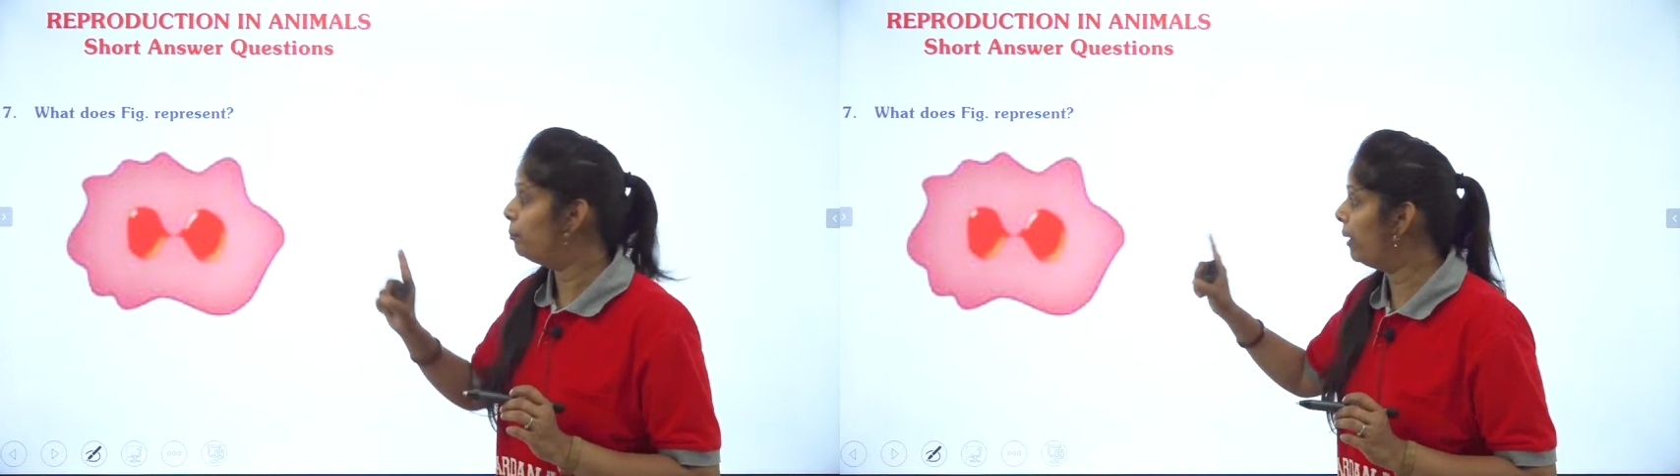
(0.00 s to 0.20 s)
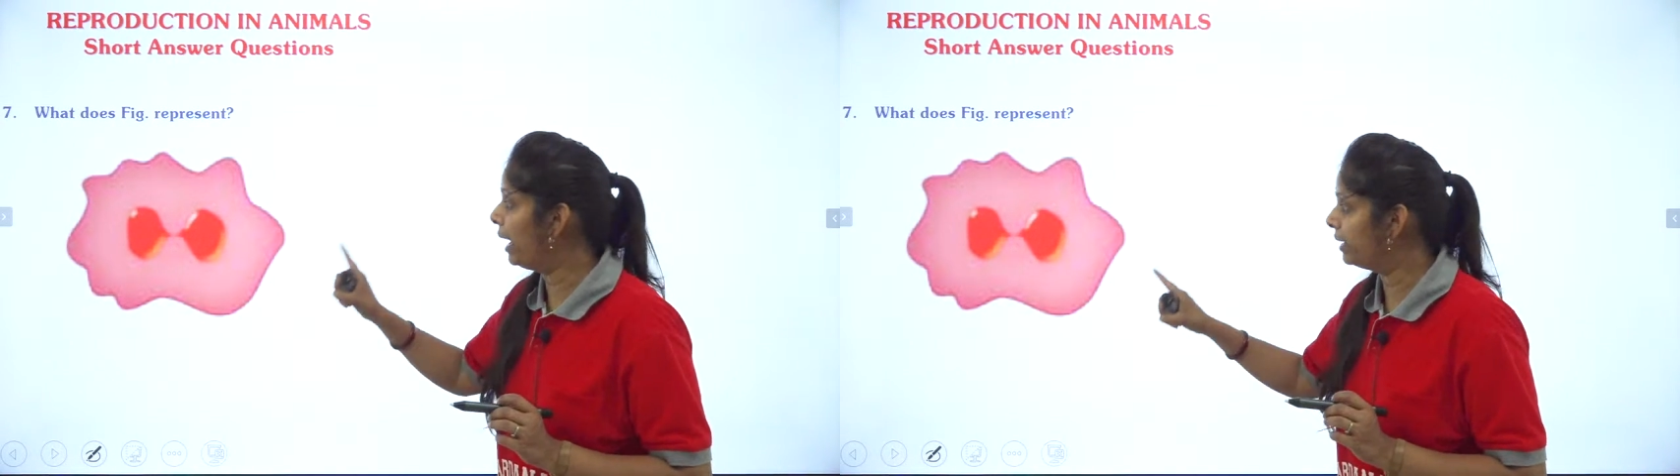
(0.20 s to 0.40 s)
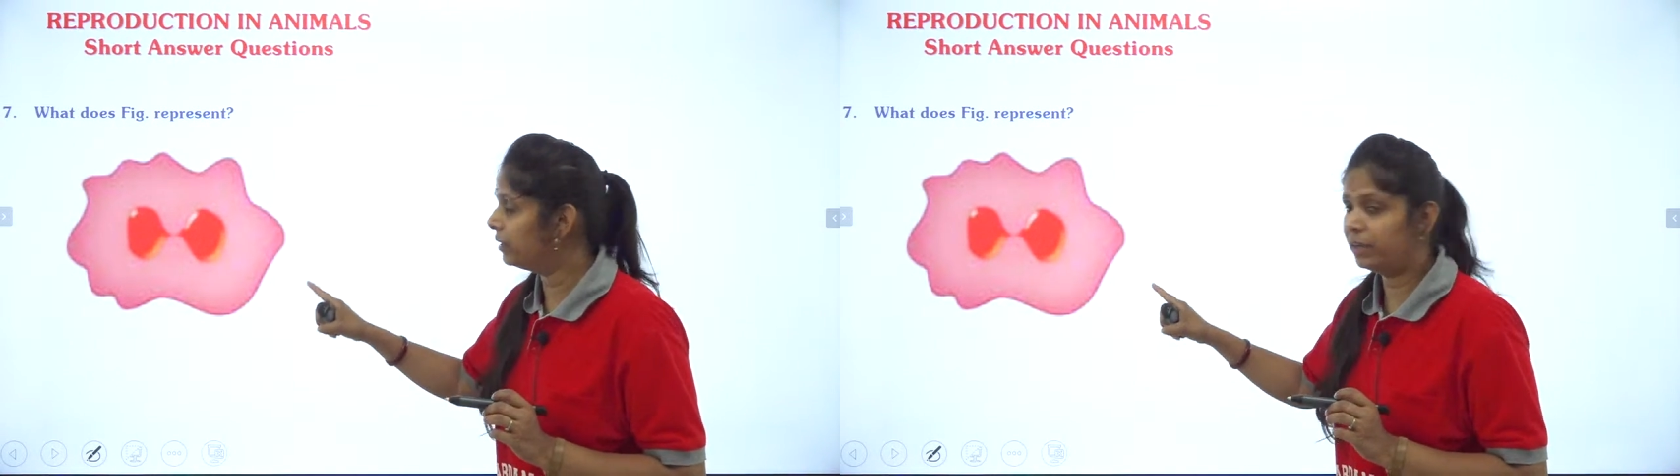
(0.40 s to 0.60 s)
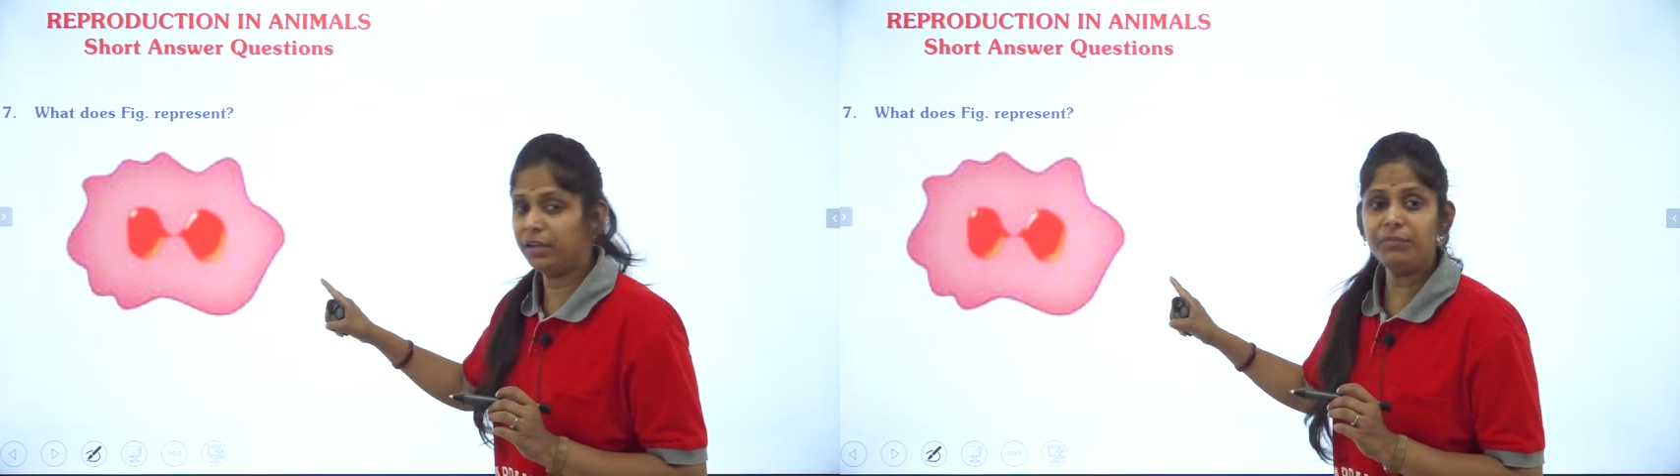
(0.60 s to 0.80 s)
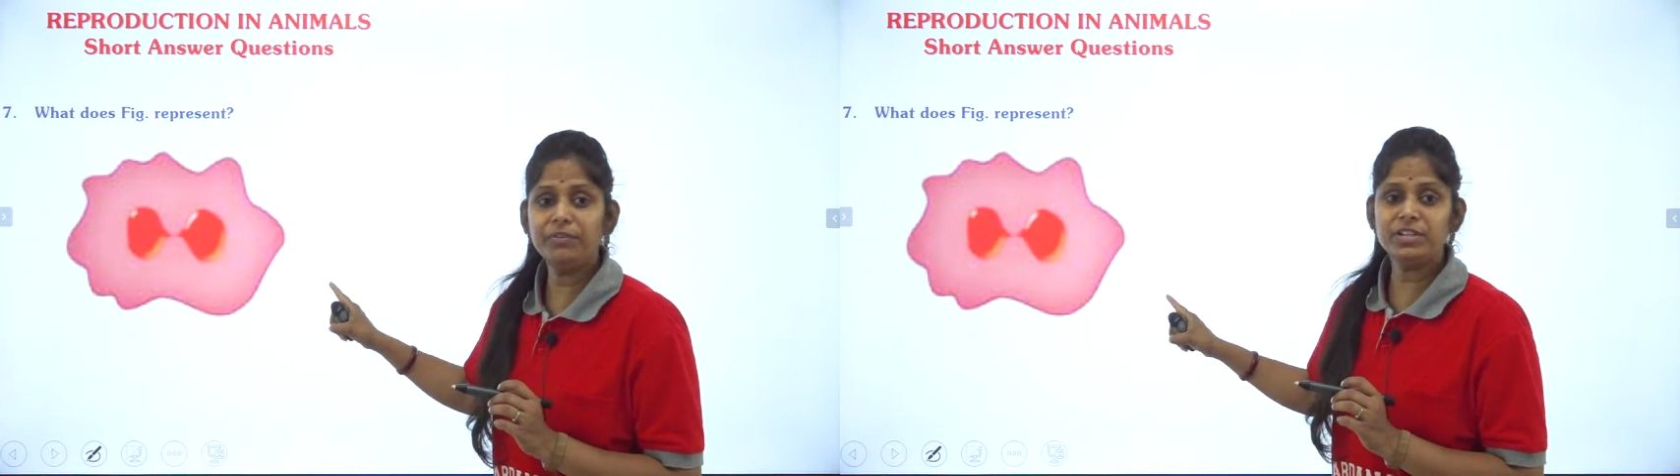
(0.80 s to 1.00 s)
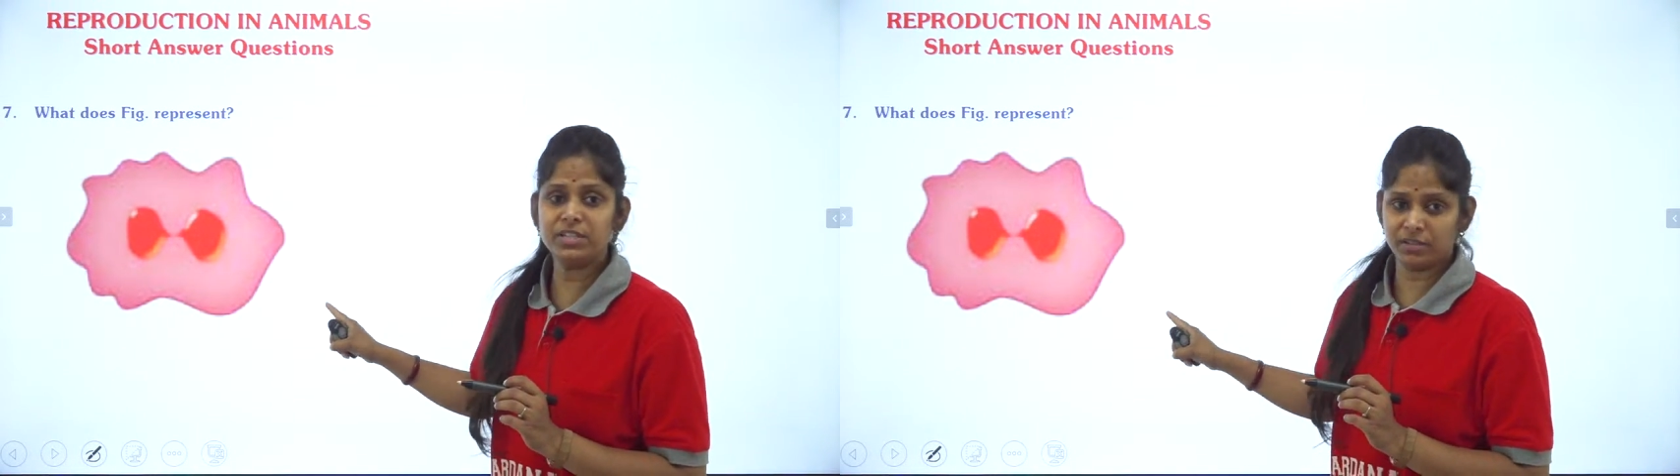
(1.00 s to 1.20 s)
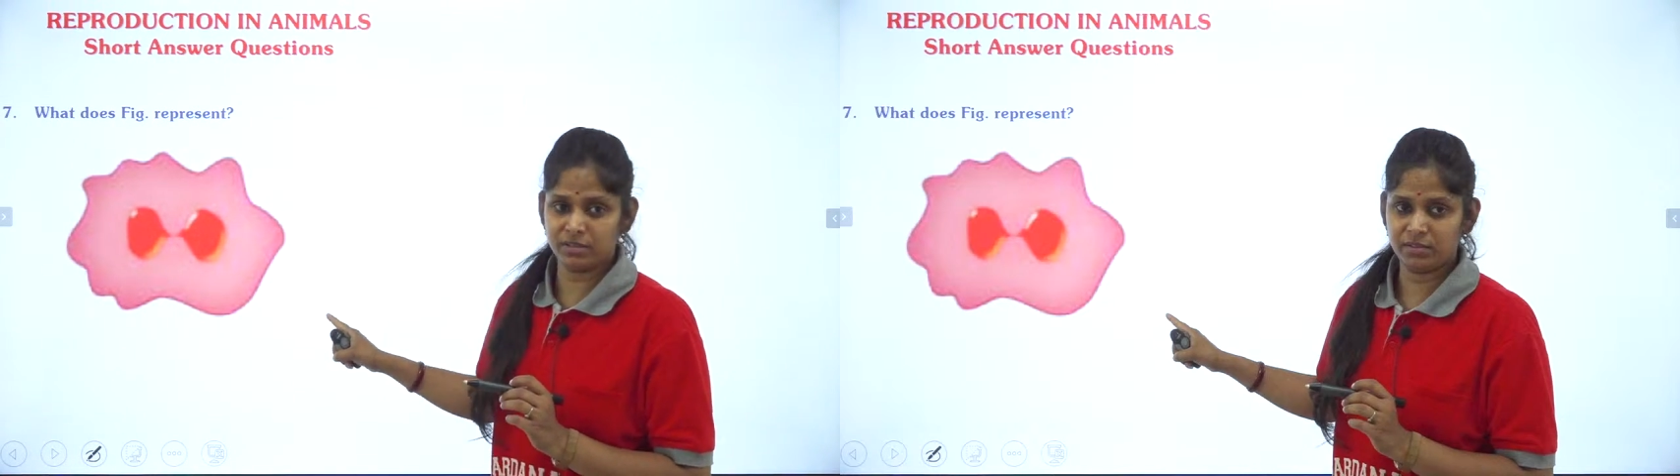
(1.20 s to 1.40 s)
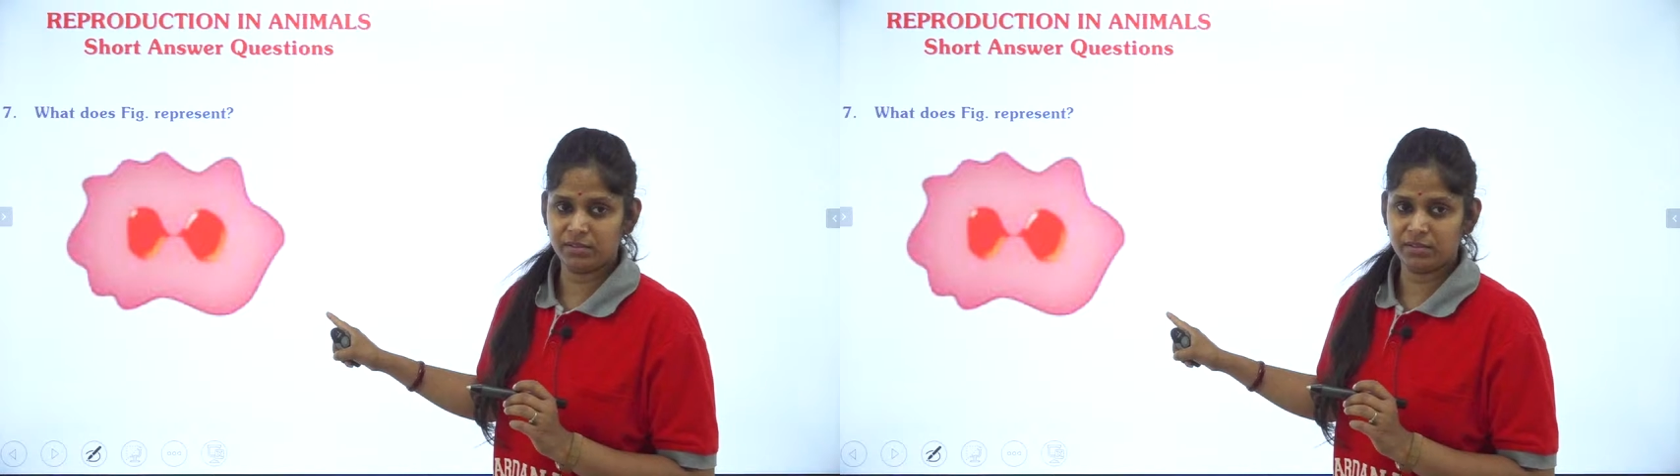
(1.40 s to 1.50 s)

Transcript: binary fission,